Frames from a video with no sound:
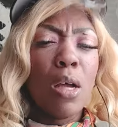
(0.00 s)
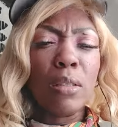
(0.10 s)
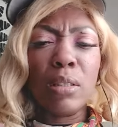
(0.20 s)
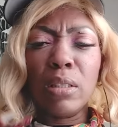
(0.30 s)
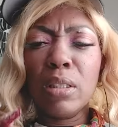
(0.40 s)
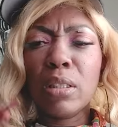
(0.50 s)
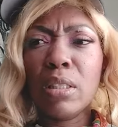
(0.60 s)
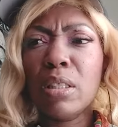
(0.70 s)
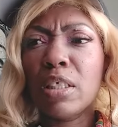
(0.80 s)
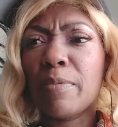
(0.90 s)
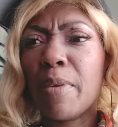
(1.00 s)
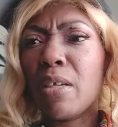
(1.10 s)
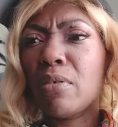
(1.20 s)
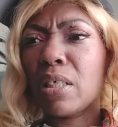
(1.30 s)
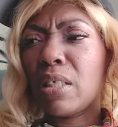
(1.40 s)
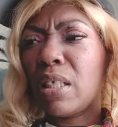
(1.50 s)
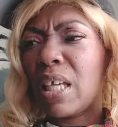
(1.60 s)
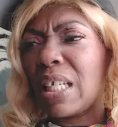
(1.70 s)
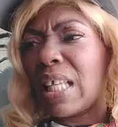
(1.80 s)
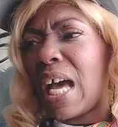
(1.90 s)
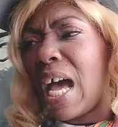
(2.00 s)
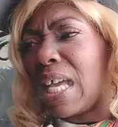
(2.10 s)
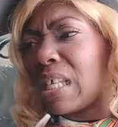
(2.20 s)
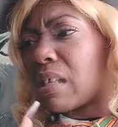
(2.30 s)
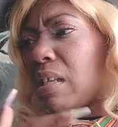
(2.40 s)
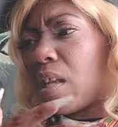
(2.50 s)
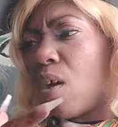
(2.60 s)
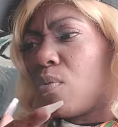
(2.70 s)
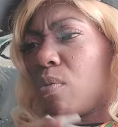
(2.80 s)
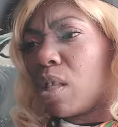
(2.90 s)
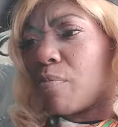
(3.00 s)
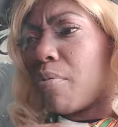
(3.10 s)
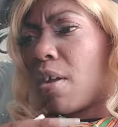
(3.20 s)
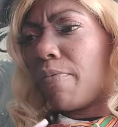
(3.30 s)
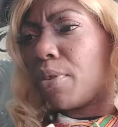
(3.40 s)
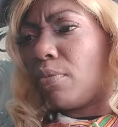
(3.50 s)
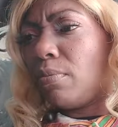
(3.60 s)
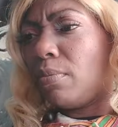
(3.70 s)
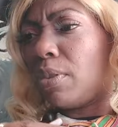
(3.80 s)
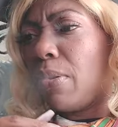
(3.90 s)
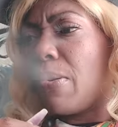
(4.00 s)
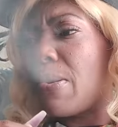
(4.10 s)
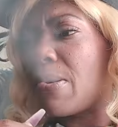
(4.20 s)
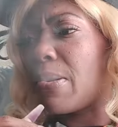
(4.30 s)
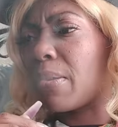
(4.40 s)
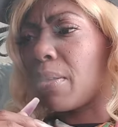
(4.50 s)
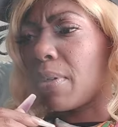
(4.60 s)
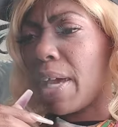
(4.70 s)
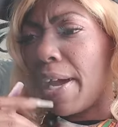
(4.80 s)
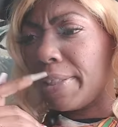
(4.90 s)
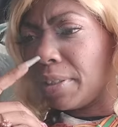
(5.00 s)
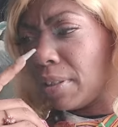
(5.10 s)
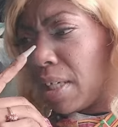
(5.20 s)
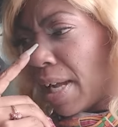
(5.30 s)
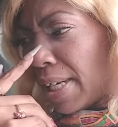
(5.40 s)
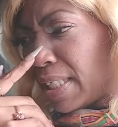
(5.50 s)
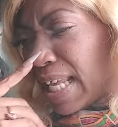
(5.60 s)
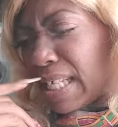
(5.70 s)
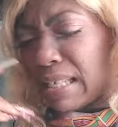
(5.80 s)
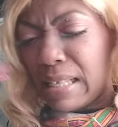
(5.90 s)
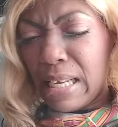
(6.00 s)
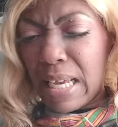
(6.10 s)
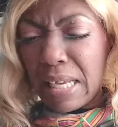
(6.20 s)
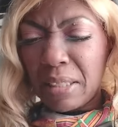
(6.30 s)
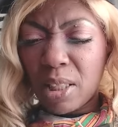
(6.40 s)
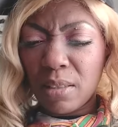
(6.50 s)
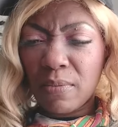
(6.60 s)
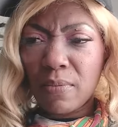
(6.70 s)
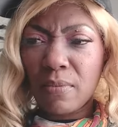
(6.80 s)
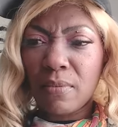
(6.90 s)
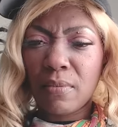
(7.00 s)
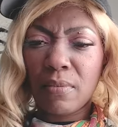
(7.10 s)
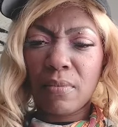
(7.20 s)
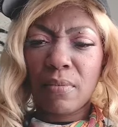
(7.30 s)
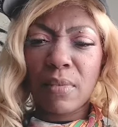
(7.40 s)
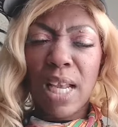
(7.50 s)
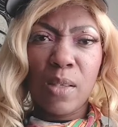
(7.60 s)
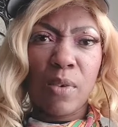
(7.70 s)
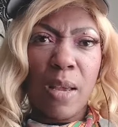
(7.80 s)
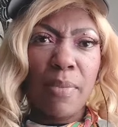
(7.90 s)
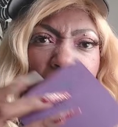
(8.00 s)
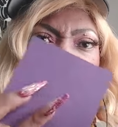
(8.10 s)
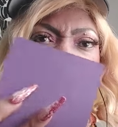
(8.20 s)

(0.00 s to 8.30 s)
You look good, you smell good, got the highest colognes and perfumes. Okay. That scent that's what I'm getting